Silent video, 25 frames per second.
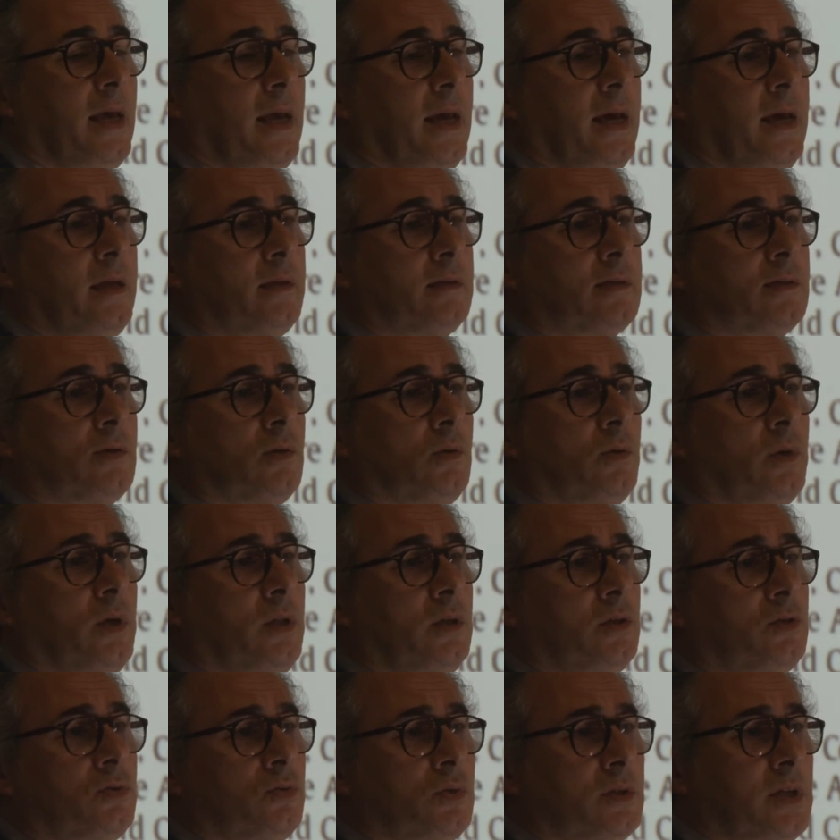And so
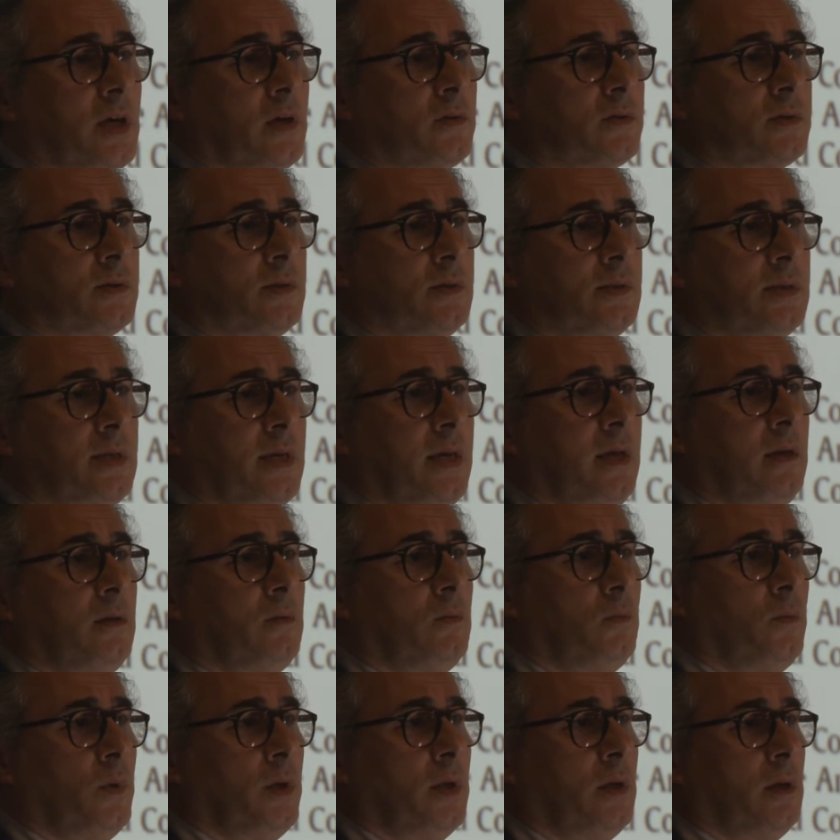in
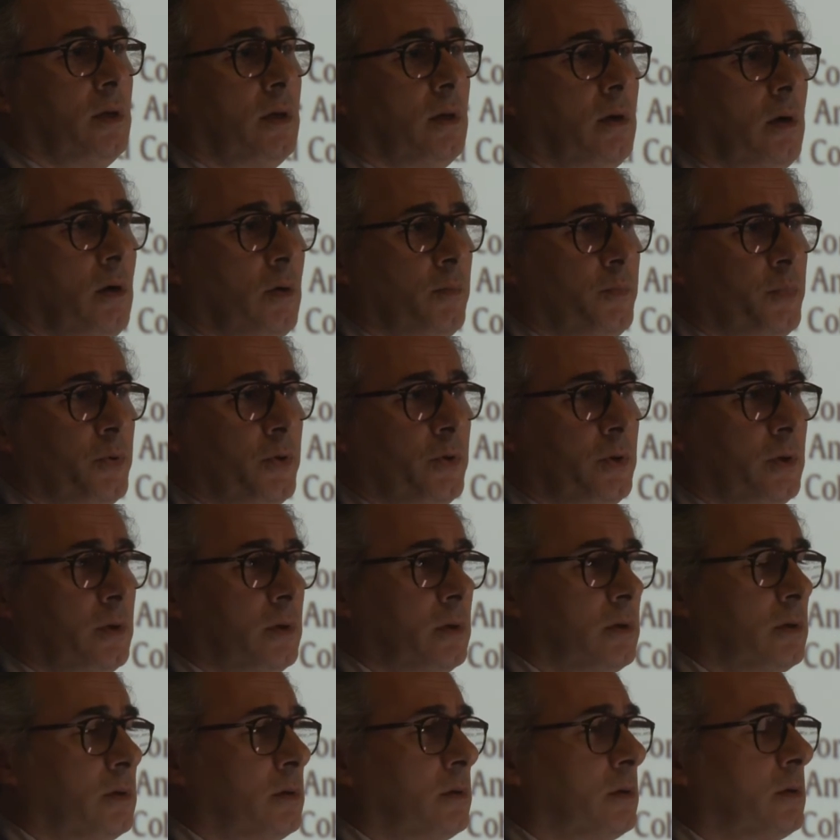2010, we opened
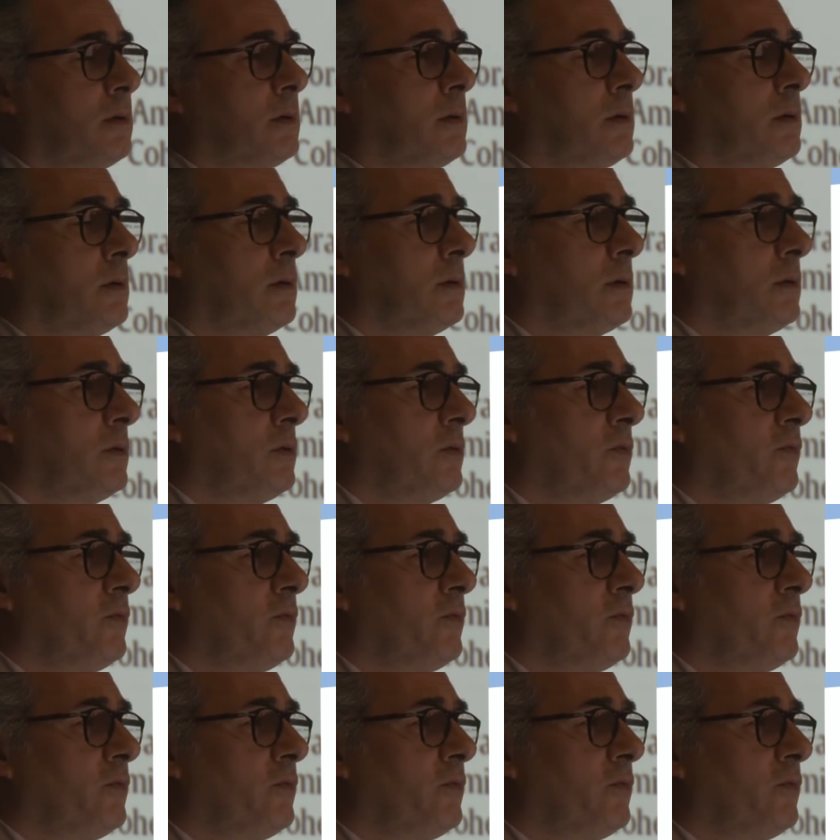the